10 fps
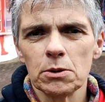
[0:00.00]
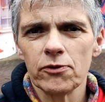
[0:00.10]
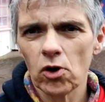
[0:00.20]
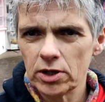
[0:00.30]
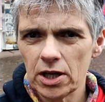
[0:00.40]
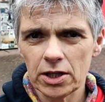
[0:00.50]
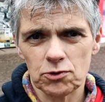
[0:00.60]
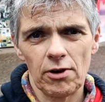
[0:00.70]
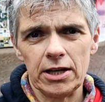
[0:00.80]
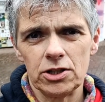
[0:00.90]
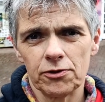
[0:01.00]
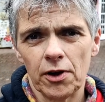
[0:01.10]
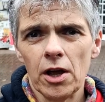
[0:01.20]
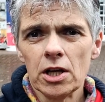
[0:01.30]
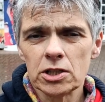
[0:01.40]
So we've got a nice range
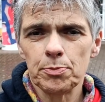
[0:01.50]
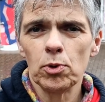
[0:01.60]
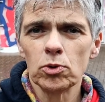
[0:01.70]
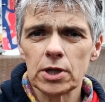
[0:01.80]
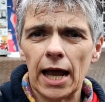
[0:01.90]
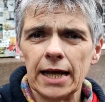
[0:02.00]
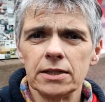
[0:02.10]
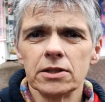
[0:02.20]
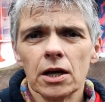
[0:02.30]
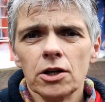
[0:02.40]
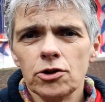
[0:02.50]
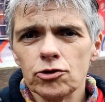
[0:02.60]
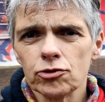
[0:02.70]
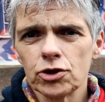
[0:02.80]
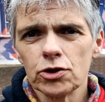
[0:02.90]
of support and
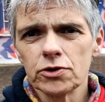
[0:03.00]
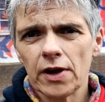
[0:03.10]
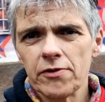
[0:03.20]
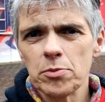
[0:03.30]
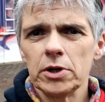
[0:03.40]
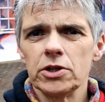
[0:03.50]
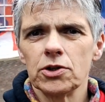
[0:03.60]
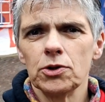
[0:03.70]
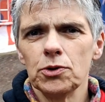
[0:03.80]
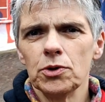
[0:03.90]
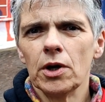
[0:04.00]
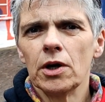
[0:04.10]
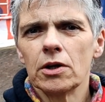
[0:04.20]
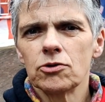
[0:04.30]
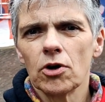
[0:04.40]
neutral shoes for everybody to
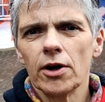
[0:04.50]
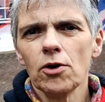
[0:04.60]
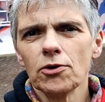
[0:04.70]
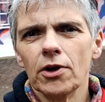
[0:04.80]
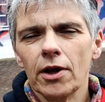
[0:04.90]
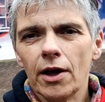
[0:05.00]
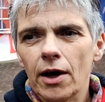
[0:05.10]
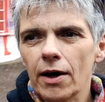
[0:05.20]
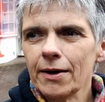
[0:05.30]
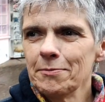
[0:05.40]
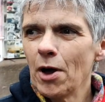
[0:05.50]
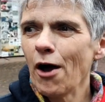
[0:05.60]
try on. Um,